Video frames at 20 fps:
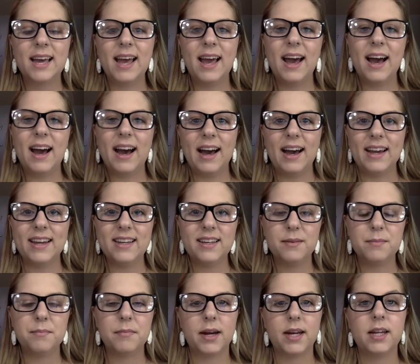Hi,
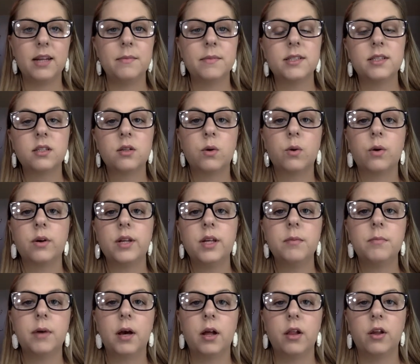my name is Courtney
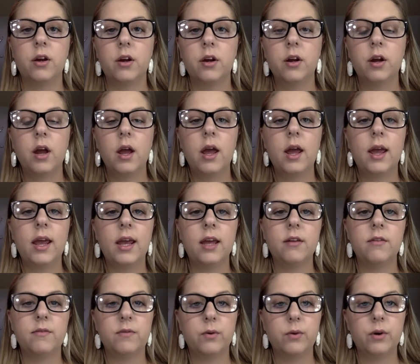Butler,
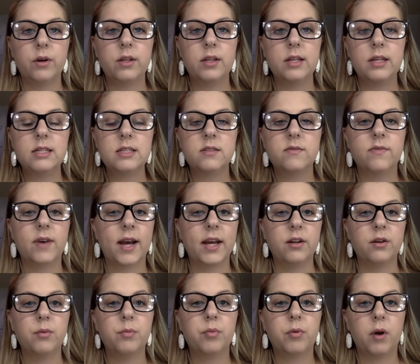and for this
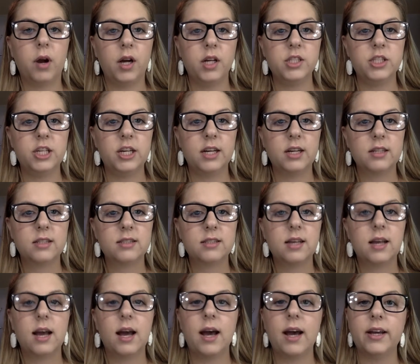final project,
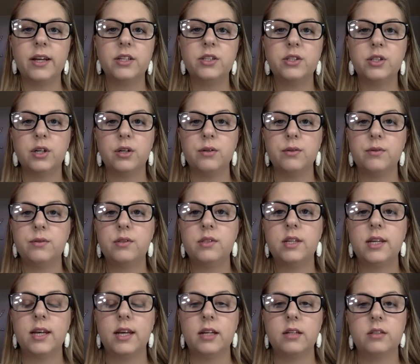I chose
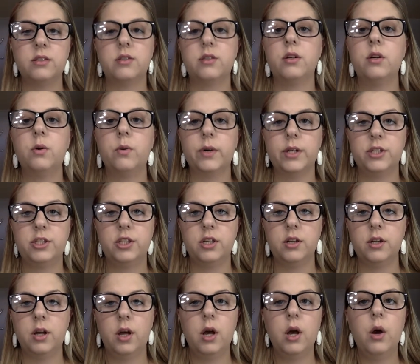to answer the question,
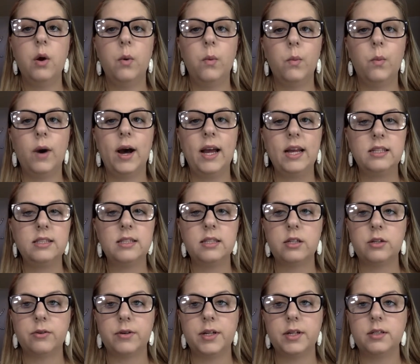why did
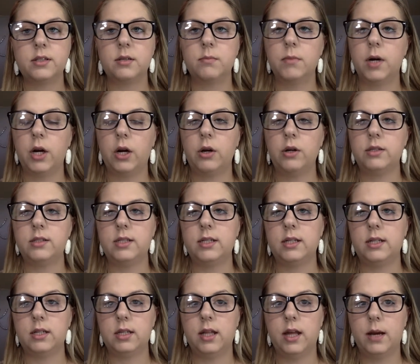Greek democracy
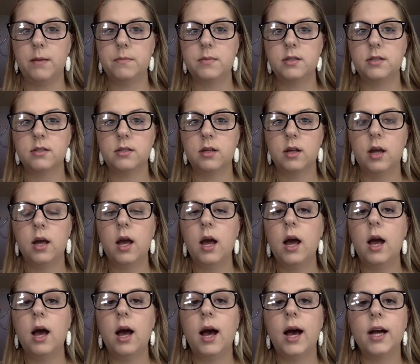collapse?
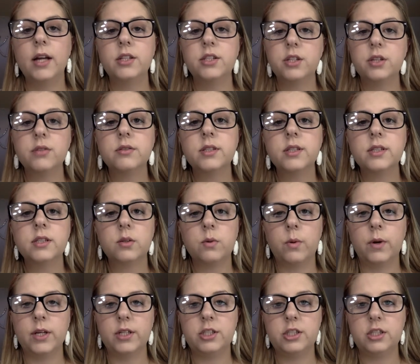I chose this
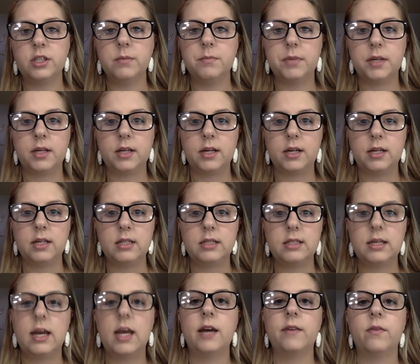question because
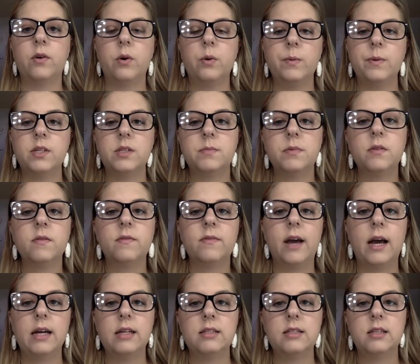I have always been
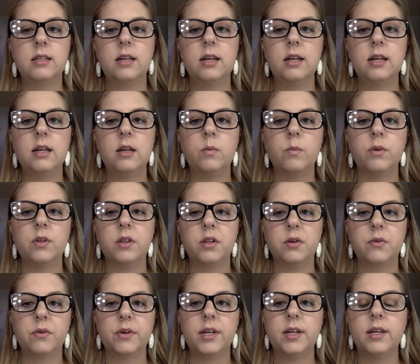fascinated with
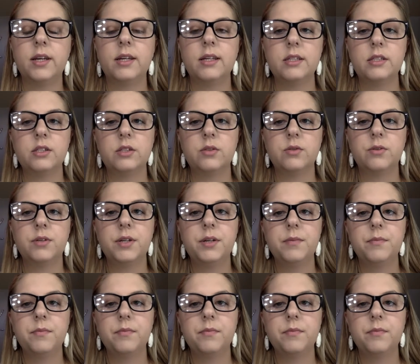Greek history.